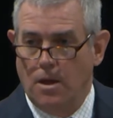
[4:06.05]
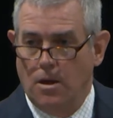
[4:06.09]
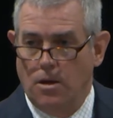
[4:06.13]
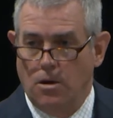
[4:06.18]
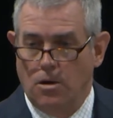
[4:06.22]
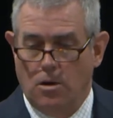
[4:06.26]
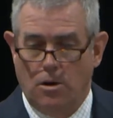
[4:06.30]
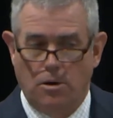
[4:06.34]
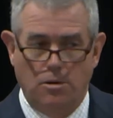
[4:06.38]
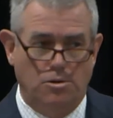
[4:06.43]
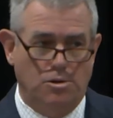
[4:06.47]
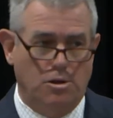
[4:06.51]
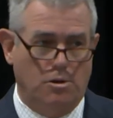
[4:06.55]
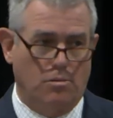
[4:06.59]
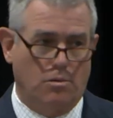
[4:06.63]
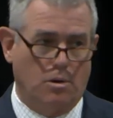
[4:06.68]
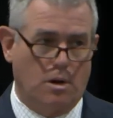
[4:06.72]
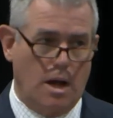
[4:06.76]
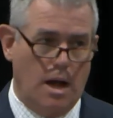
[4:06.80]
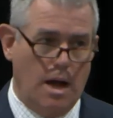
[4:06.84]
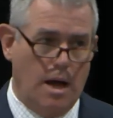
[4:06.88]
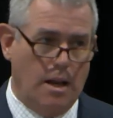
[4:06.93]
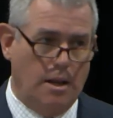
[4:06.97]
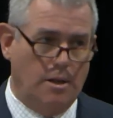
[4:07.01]
You heard General
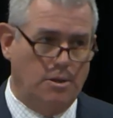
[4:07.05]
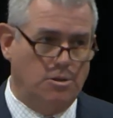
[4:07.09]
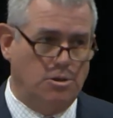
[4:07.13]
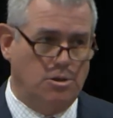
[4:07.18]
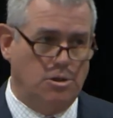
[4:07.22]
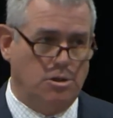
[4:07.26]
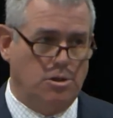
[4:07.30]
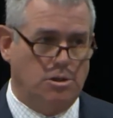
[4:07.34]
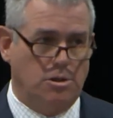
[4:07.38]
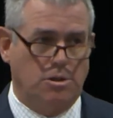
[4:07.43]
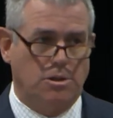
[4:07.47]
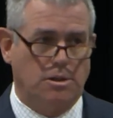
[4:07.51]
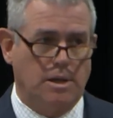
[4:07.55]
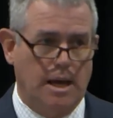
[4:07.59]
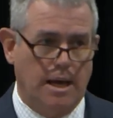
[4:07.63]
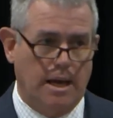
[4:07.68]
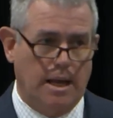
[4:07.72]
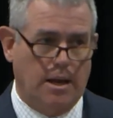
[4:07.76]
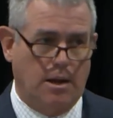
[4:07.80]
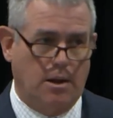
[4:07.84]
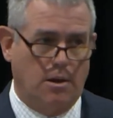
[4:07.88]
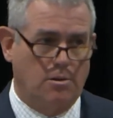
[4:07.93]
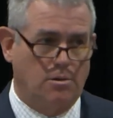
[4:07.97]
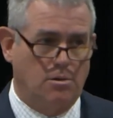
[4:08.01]
Collins just a
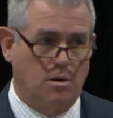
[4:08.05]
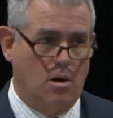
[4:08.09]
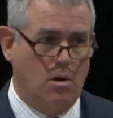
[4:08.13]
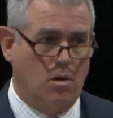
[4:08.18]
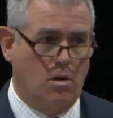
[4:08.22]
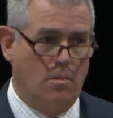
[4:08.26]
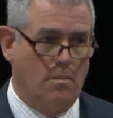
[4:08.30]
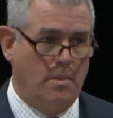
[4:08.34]
second ago talk